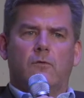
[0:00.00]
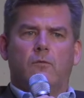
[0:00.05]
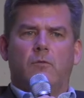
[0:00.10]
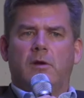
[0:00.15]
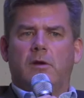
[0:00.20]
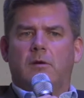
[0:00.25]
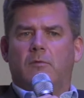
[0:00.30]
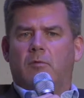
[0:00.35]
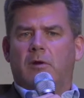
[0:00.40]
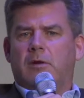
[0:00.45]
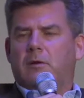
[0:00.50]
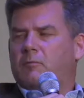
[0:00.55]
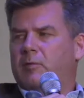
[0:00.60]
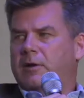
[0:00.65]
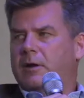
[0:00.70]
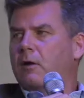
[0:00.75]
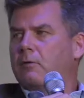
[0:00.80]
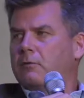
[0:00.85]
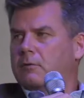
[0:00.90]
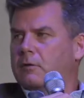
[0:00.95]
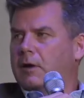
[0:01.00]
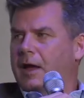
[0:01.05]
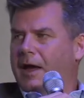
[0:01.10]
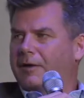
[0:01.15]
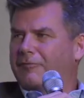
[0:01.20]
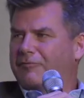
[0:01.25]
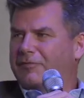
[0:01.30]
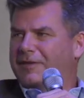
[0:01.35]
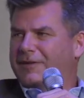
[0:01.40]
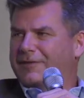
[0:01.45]
We, we, we don't
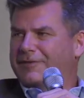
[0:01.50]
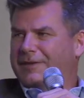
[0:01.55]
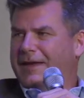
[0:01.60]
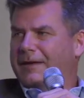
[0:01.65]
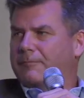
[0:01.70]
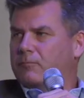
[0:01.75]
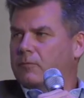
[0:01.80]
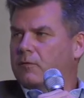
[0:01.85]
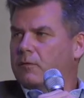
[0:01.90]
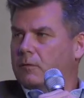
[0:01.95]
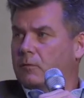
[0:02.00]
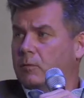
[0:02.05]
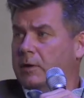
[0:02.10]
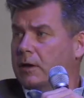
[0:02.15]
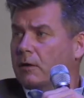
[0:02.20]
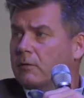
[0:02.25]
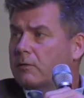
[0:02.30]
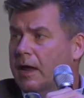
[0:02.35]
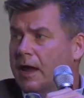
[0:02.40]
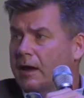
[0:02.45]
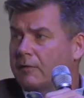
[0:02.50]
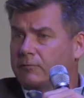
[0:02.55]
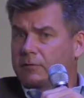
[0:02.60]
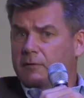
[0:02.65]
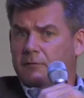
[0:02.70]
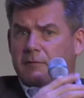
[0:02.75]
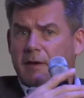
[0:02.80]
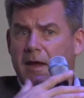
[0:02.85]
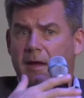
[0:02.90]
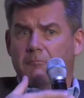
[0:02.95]
have the same, so we don't have the
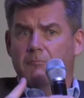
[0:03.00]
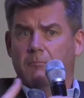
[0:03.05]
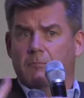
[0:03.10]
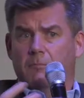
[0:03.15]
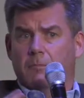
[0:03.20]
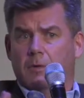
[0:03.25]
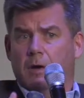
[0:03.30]
same,